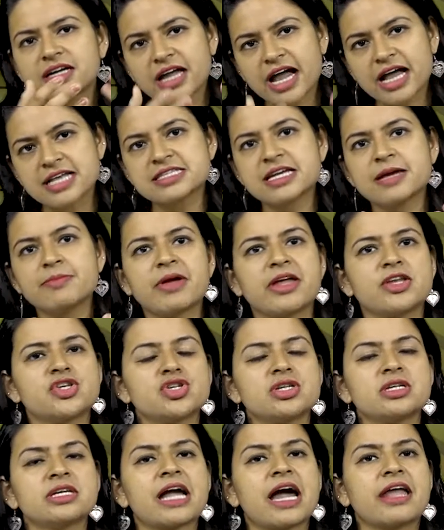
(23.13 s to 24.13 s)
as I
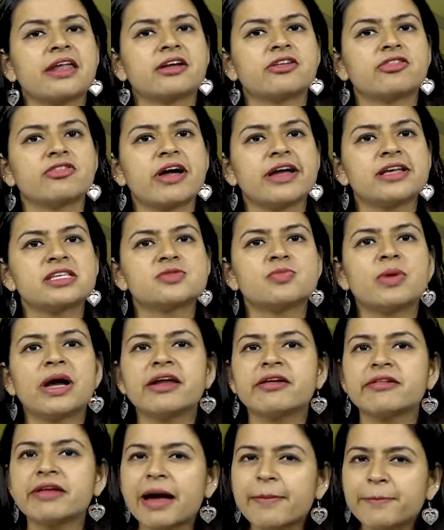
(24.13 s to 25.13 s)
mentioned, characterized
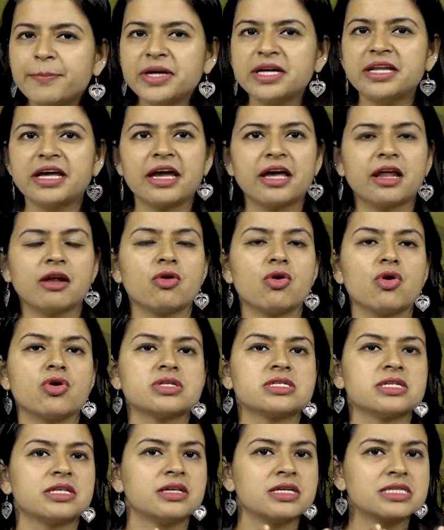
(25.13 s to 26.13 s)
by rapid hair
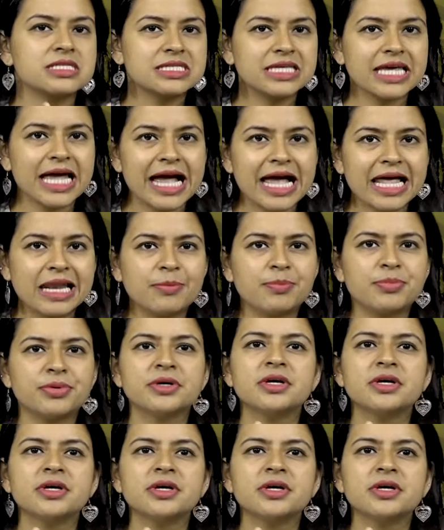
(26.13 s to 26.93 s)
loss in the scalp,